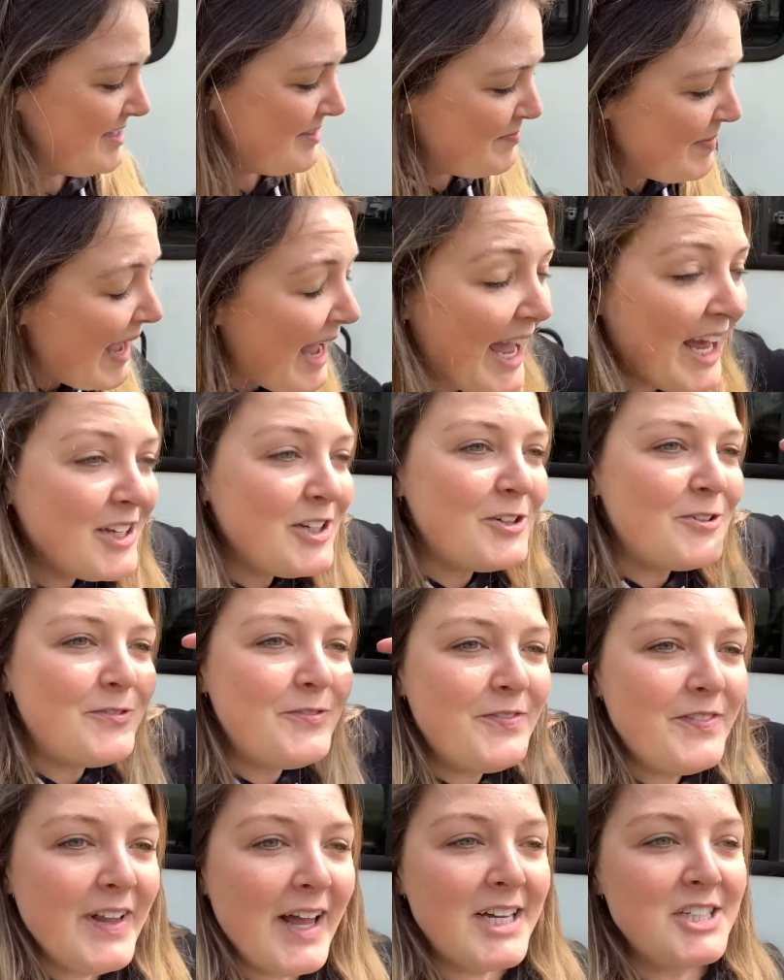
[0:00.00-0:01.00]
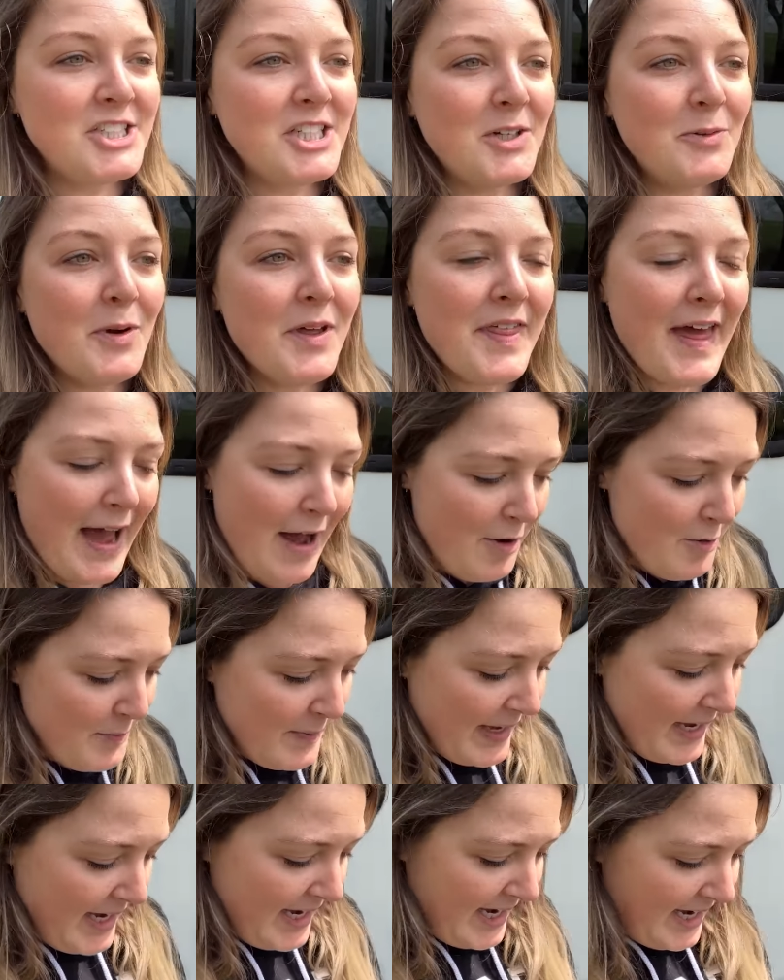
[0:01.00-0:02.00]
Man, you flushed it without
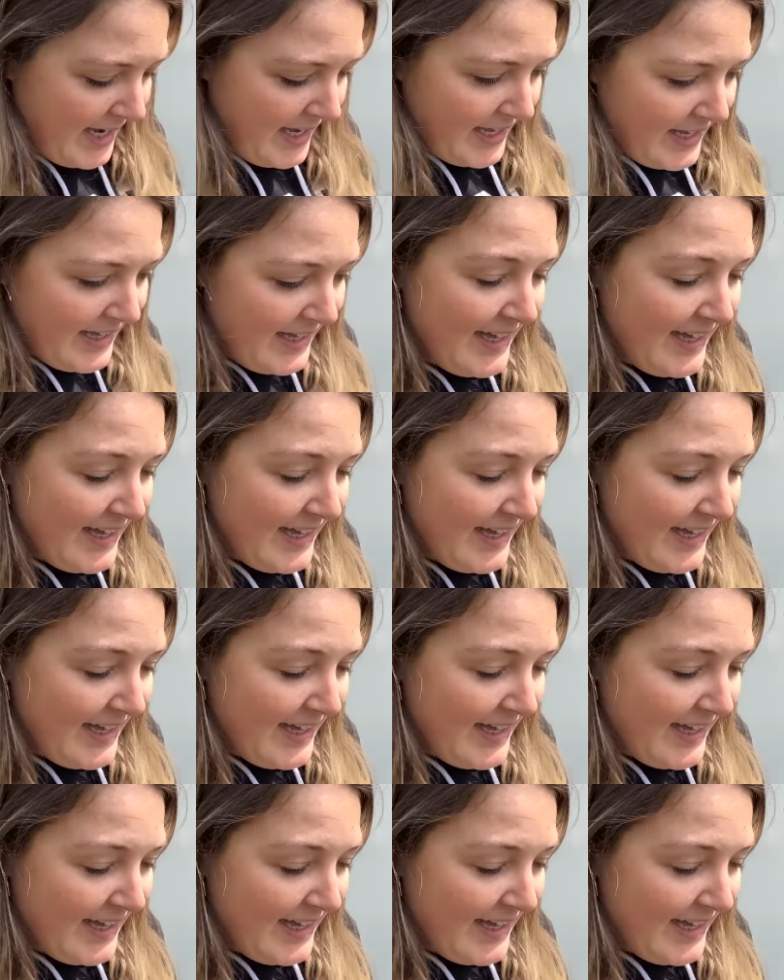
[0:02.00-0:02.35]
me.